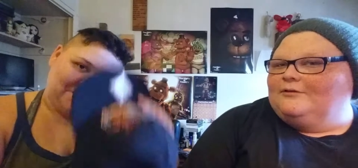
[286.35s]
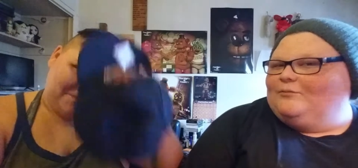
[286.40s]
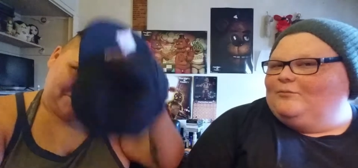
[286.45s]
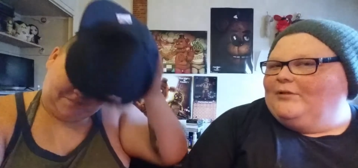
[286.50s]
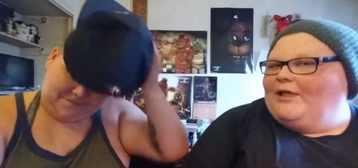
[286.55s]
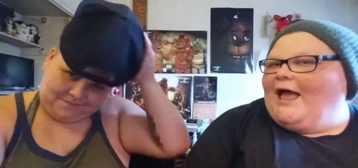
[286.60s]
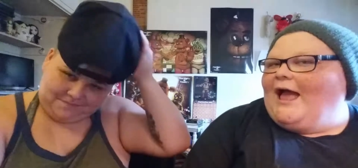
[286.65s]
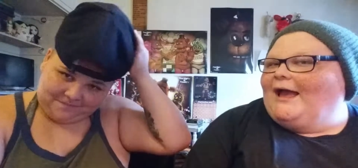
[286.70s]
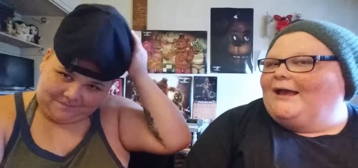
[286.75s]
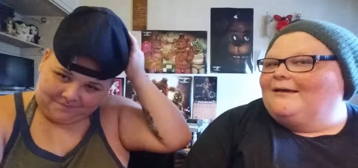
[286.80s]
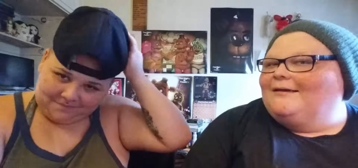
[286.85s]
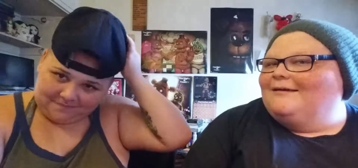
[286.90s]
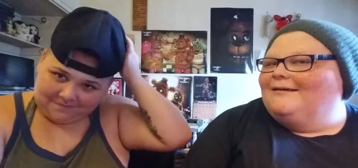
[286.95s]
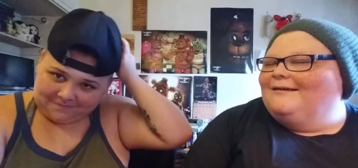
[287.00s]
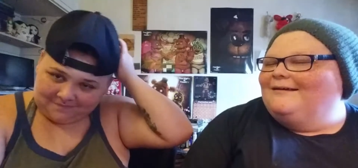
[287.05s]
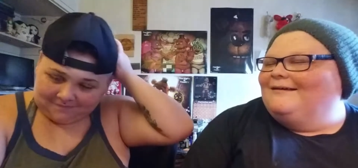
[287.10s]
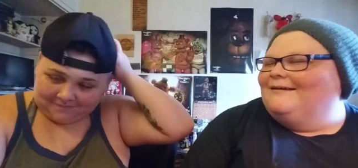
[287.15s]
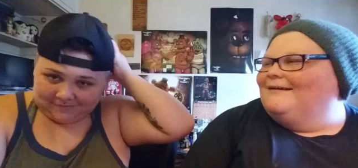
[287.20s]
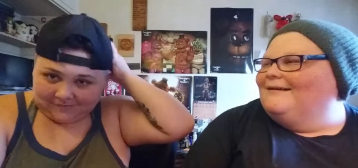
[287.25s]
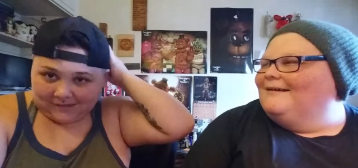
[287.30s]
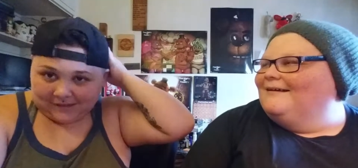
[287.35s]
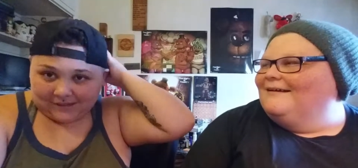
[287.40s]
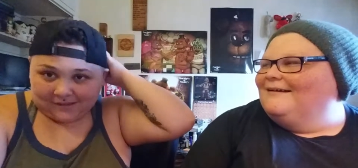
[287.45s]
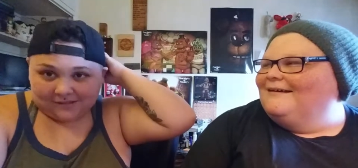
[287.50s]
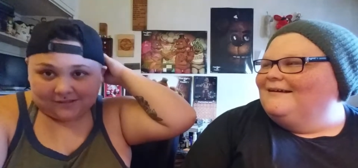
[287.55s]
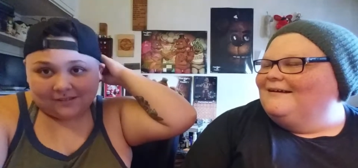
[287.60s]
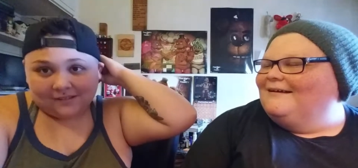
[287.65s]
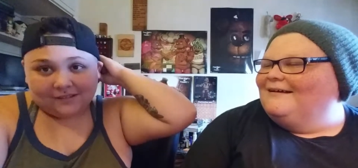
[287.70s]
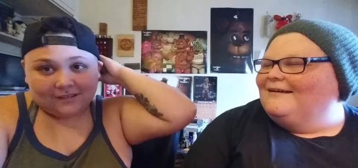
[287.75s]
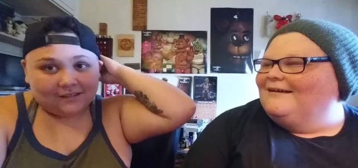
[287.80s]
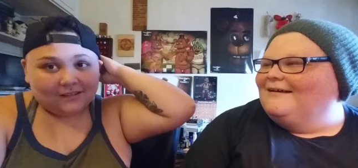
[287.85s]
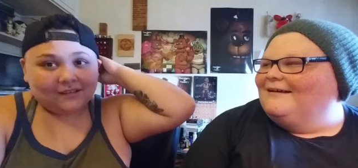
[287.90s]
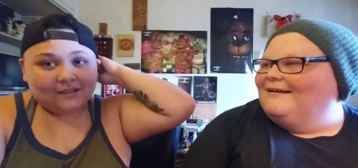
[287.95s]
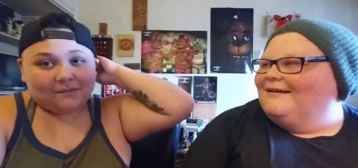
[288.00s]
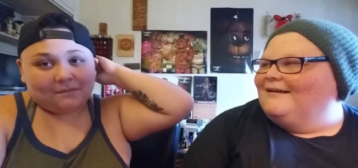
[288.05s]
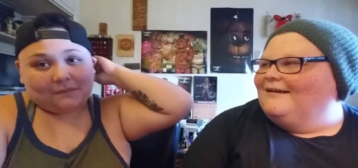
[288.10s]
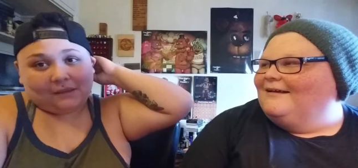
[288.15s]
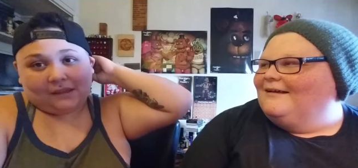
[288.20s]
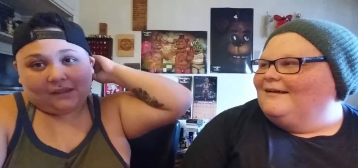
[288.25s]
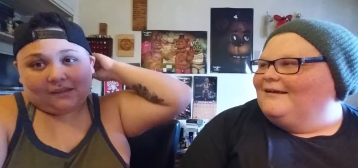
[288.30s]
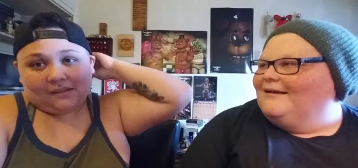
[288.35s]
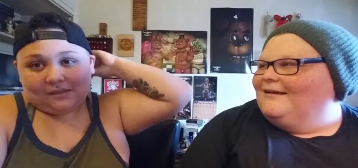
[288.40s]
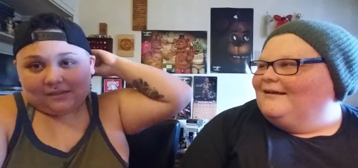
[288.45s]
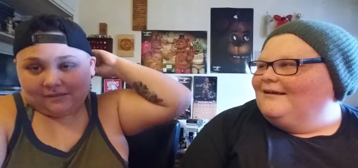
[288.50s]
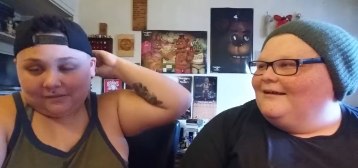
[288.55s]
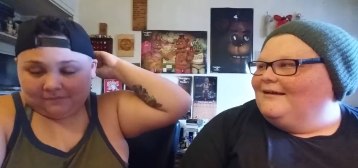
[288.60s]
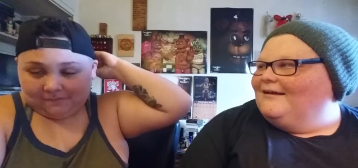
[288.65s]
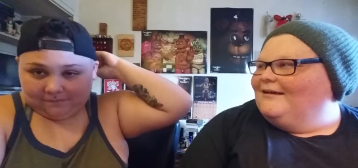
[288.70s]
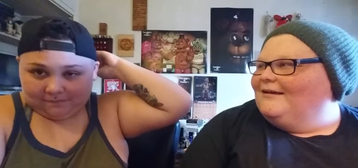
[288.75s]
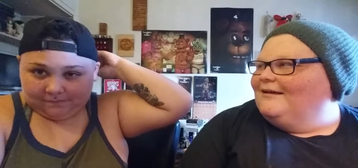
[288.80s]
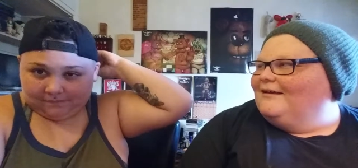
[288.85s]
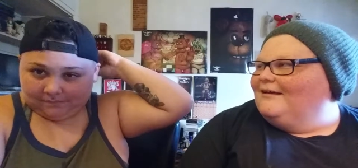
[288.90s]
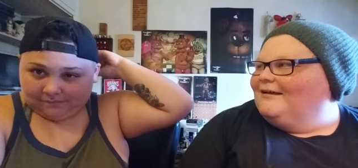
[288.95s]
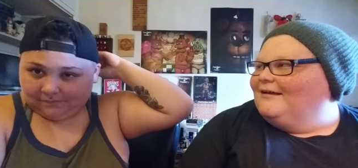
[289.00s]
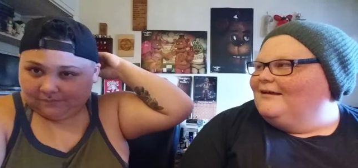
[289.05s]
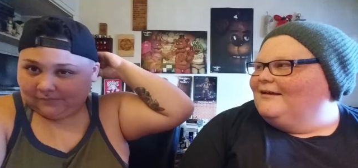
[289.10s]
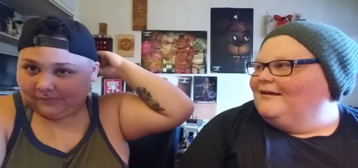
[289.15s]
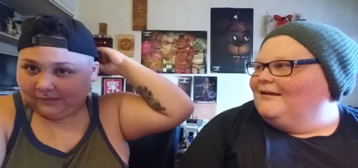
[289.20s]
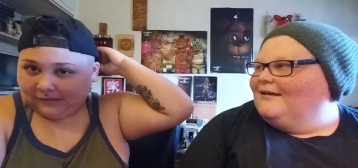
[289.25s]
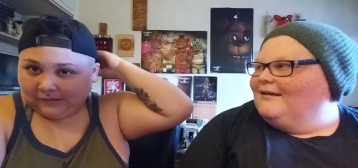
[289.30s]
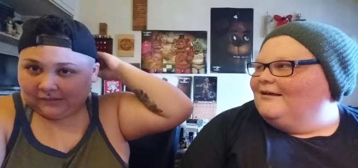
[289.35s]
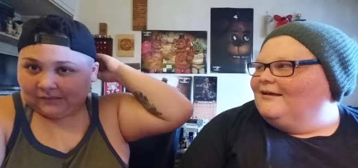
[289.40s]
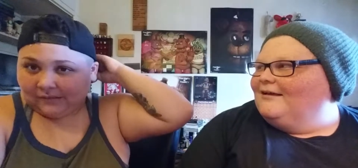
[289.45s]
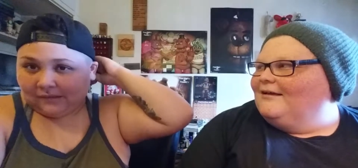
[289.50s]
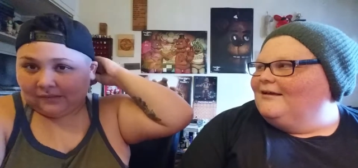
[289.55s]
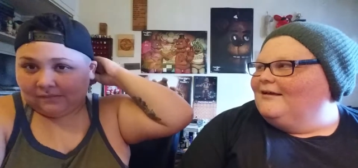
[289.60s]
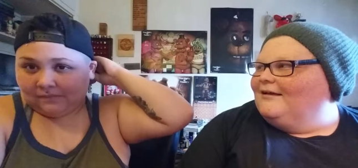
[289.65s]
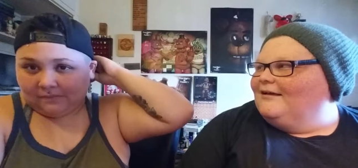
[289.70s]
Speaker 1: Black. Like this